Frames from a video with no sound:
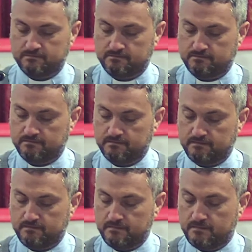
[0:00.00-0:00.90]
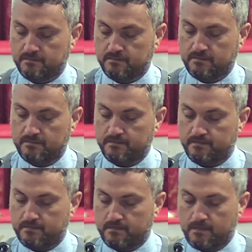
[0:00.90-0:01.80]

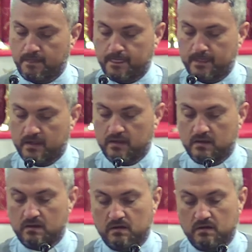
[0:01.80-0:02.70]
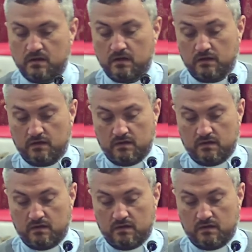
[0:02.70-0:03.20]
No one is speaking in this clip.